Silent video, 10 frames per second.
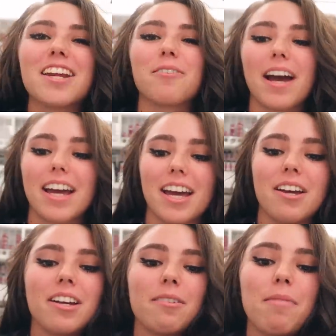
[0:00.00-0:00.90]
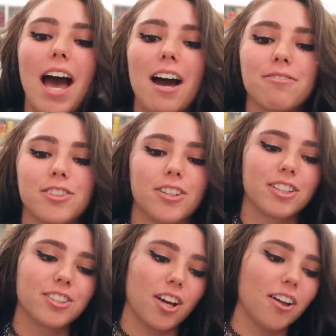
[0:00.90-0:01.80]
anyway, um, after
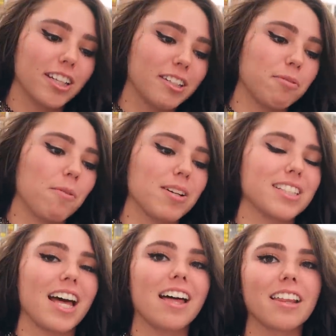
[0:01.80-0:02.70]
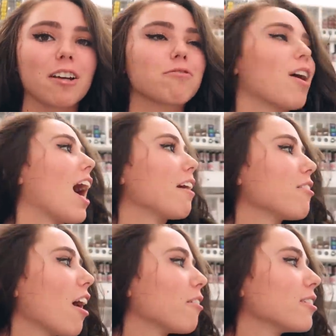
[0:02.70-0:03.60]
a solid, what was that, like
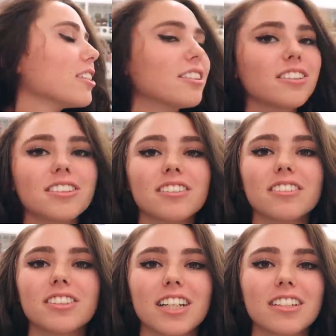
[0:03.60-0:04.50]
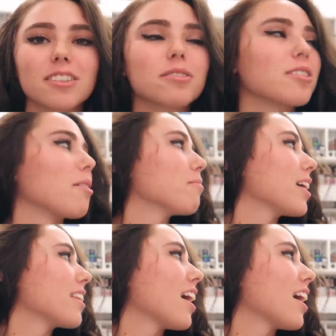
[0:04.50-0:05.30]
five hours? six, something like